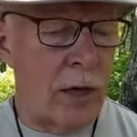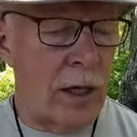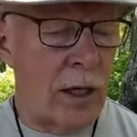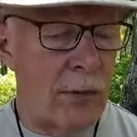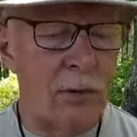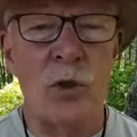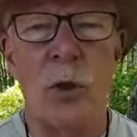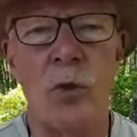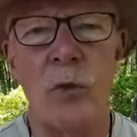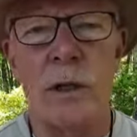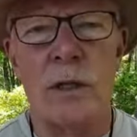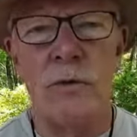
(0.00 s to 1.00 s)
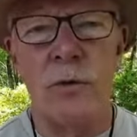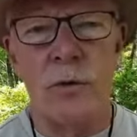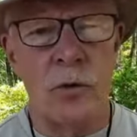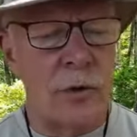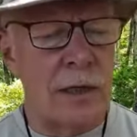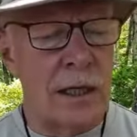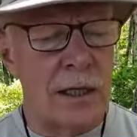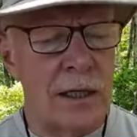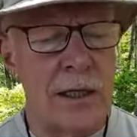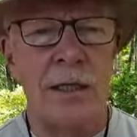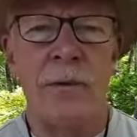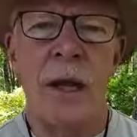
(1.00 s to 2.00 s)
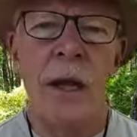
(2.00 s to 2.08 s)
And I was told the reason for doing that is